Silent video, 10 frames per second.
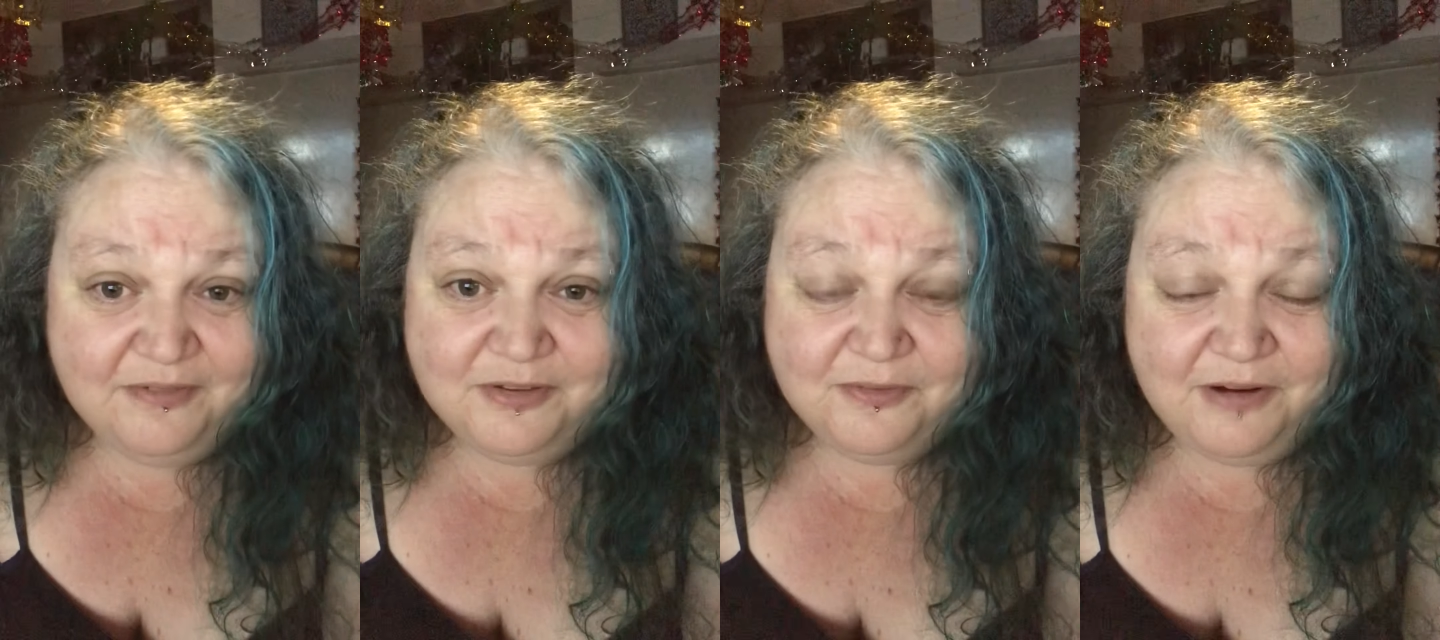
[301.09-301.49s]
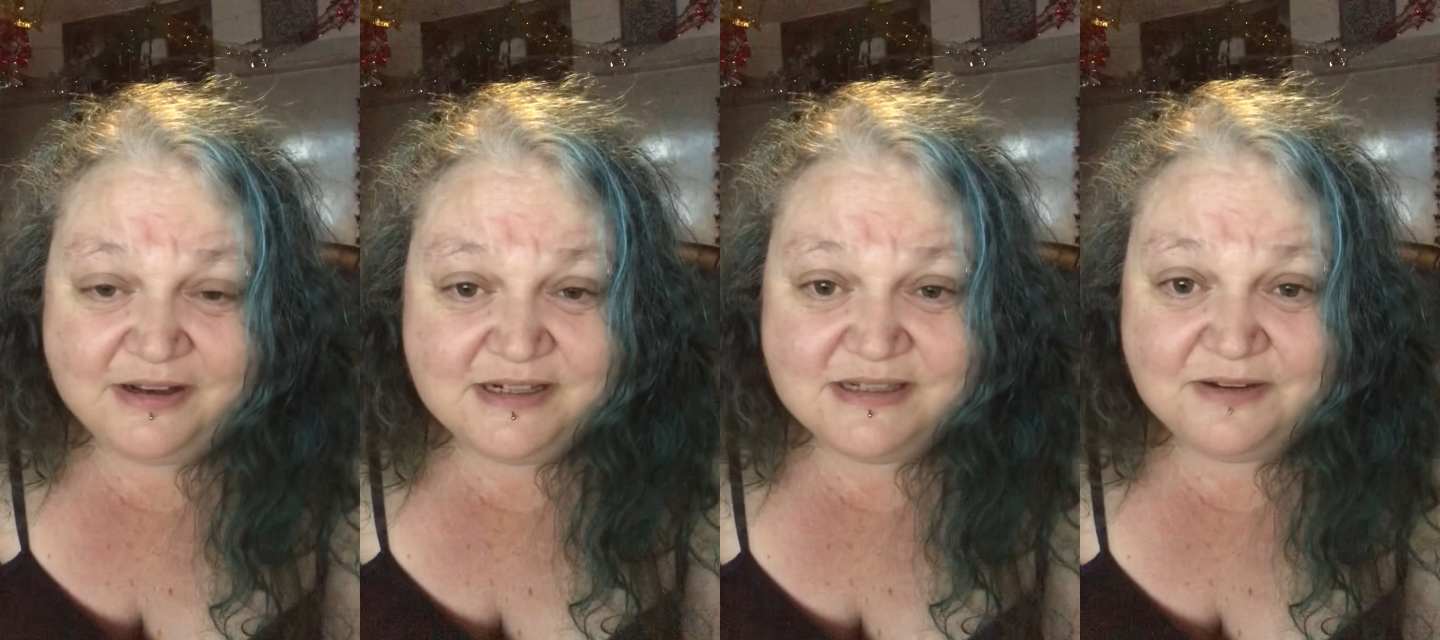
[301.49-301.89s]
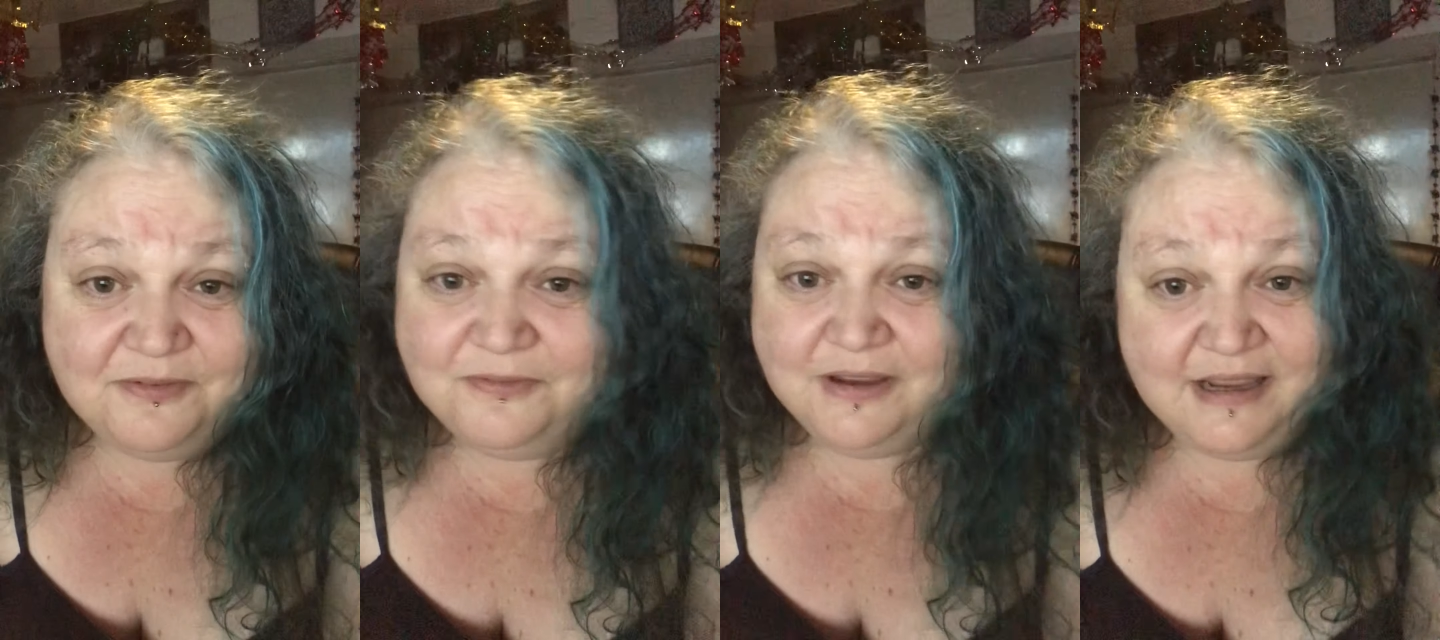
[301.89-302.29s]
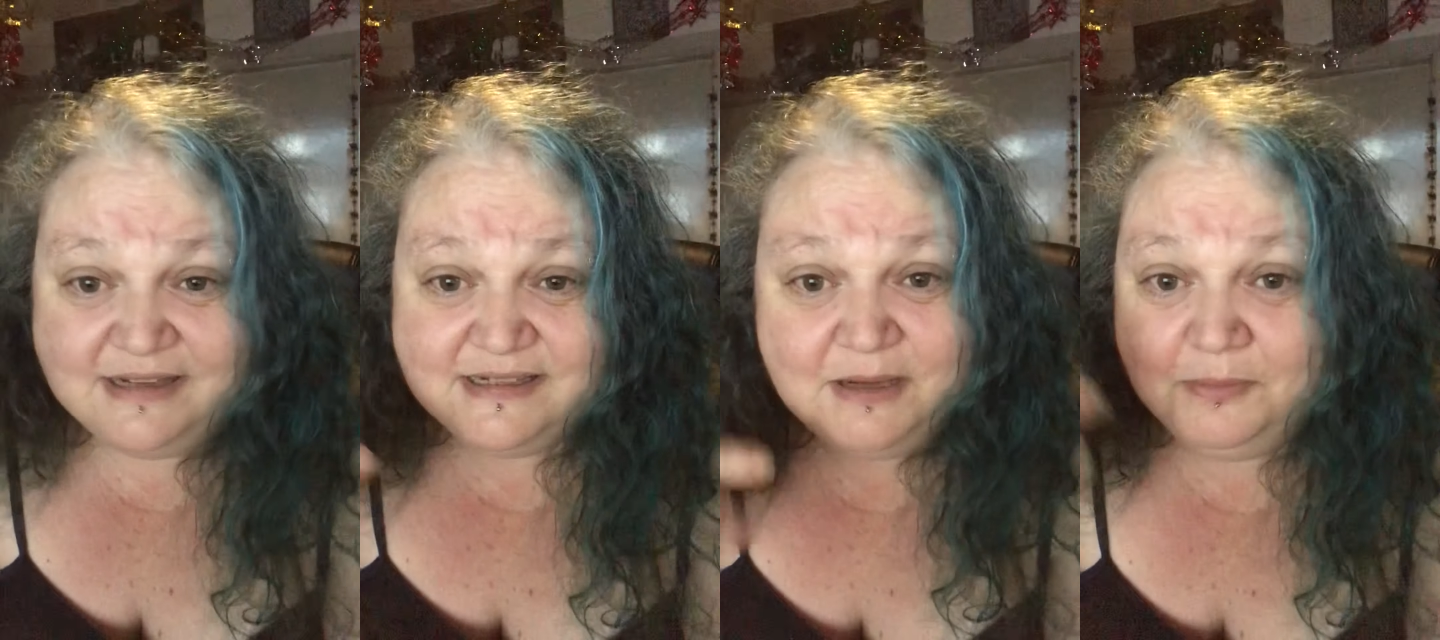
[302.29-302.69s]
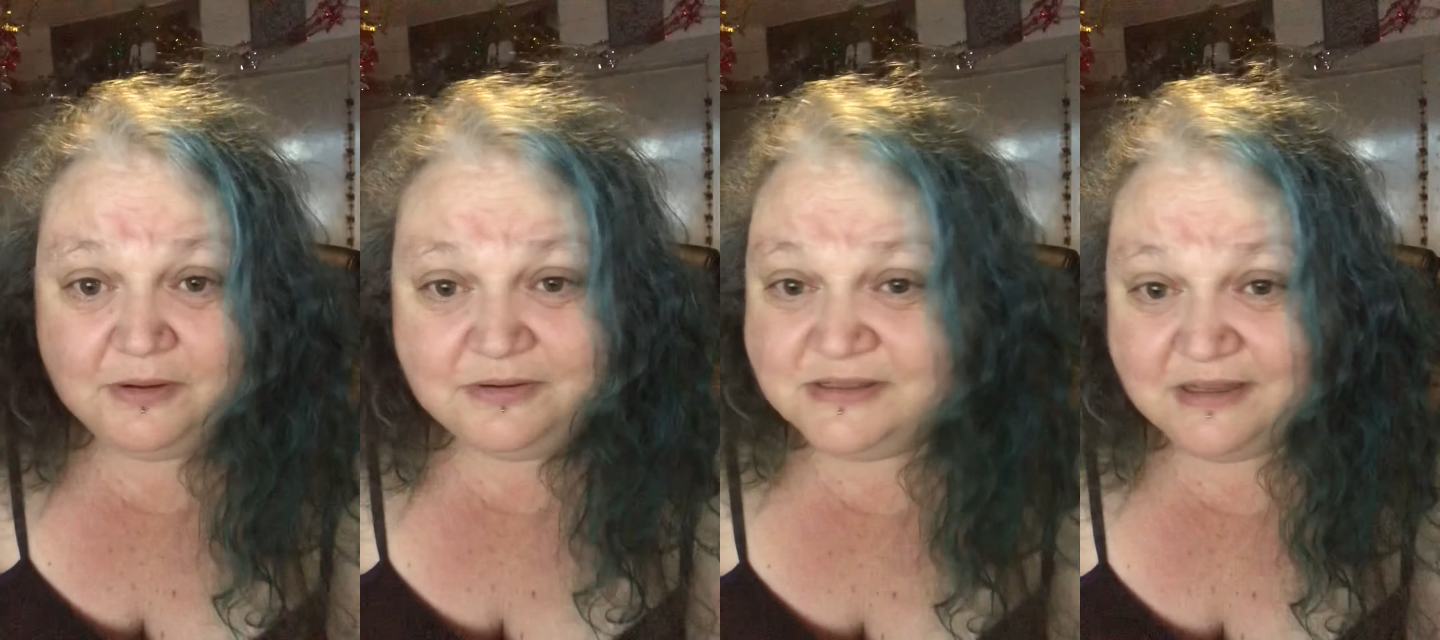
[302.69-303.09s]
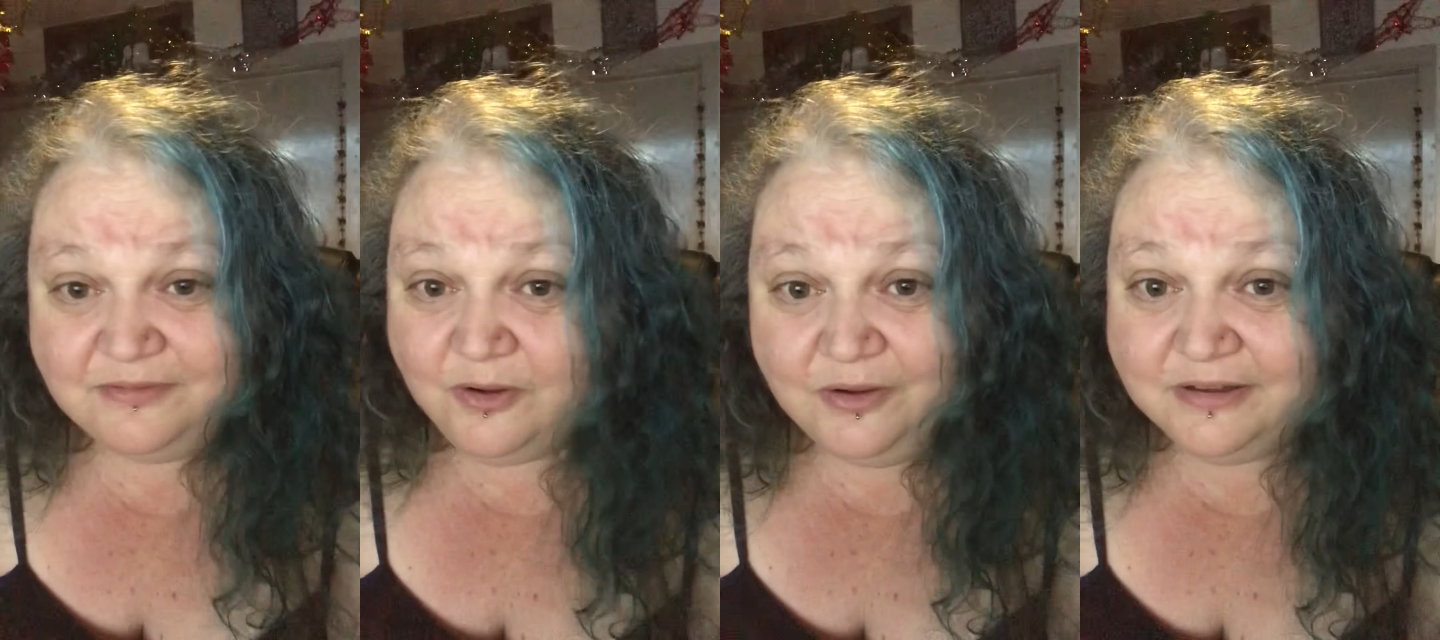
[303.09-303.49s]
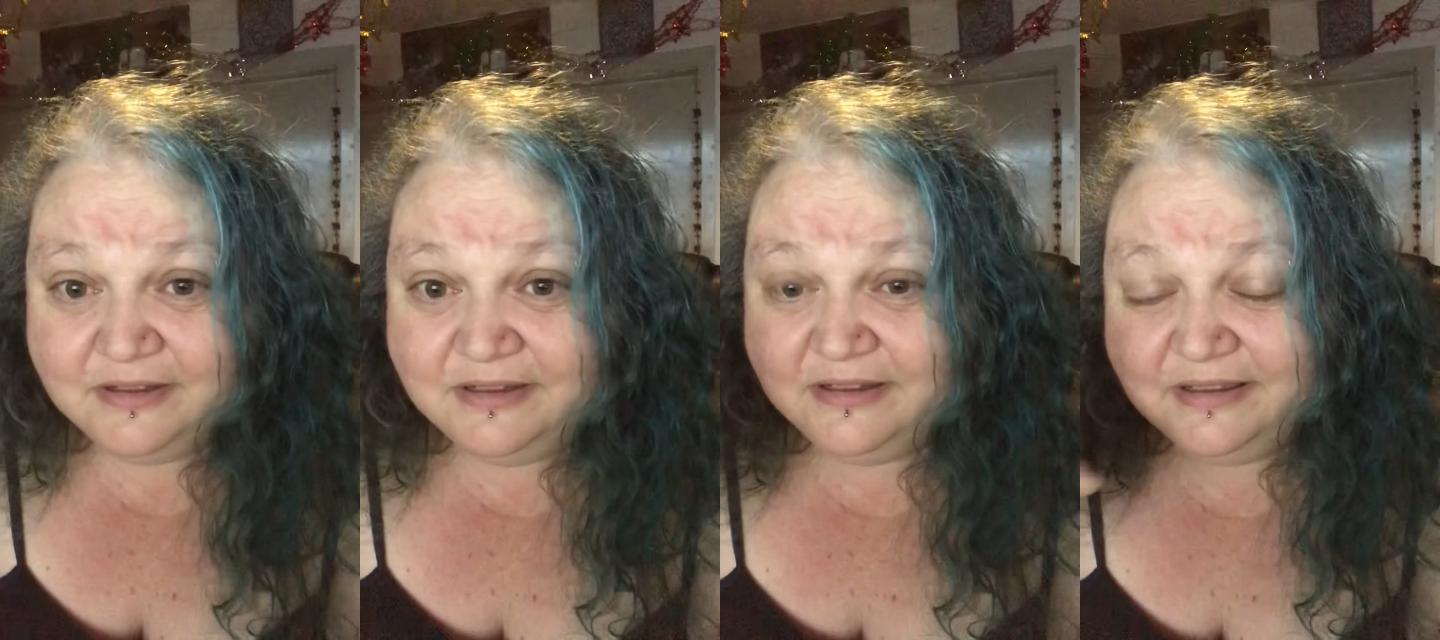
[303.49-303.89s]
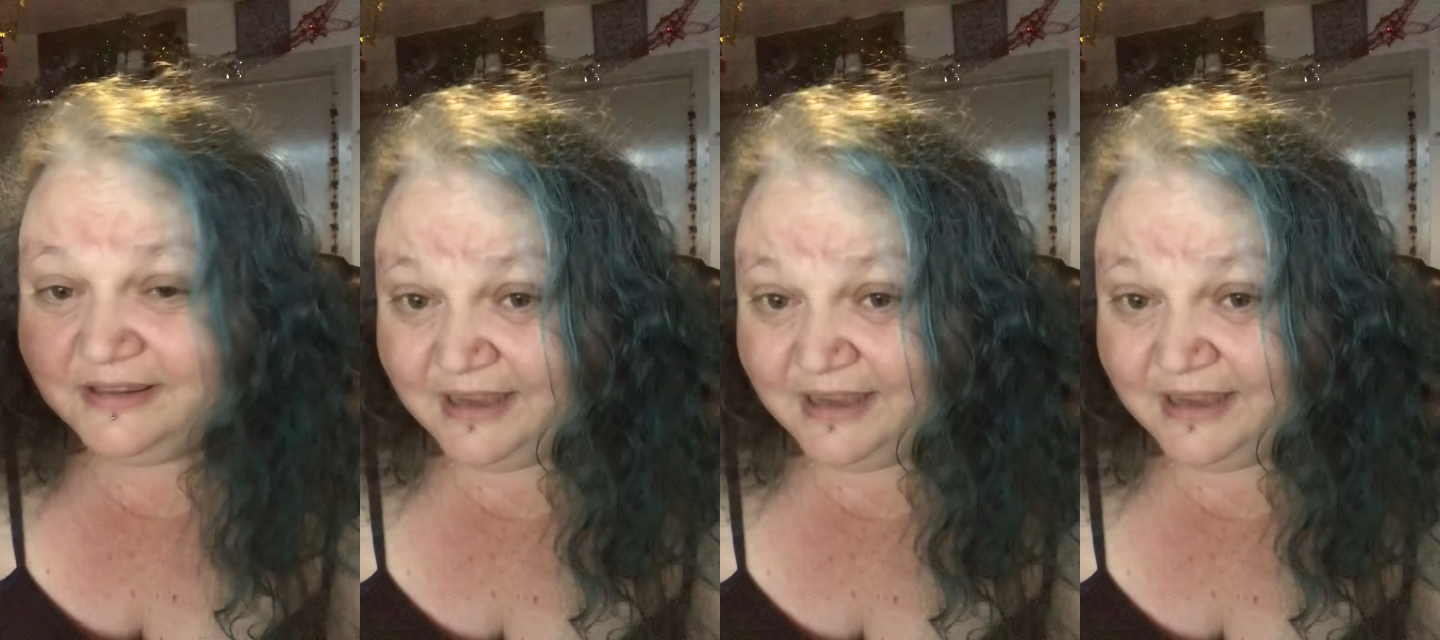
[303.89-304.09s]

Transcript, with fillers: to register for VAT because they've got the